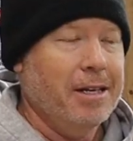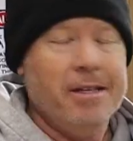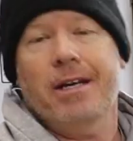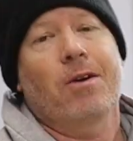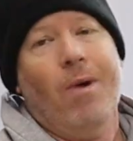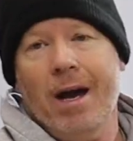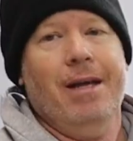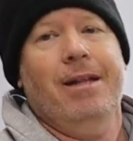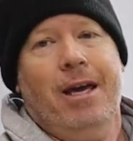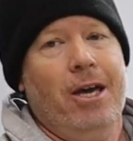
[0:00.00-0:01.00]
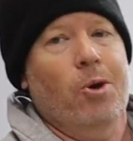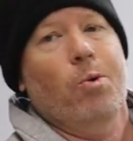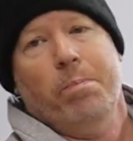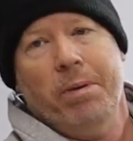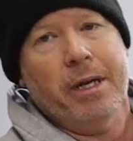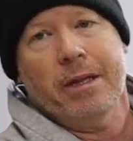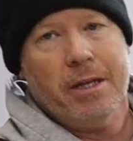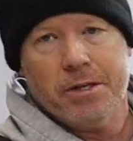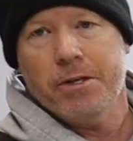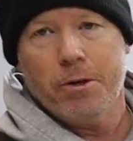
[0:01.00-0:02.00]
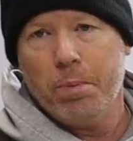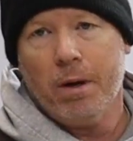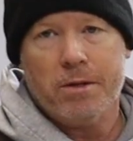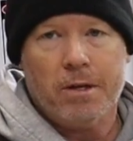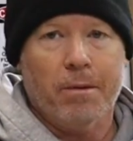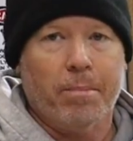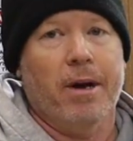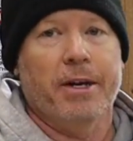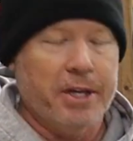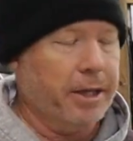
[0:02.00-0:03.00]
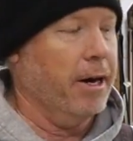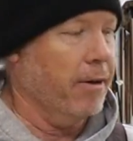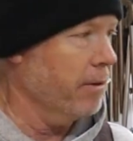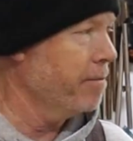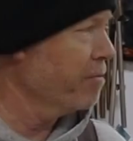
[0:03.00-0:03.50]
tell you why in the hell we're putting these new parts on Project Harold.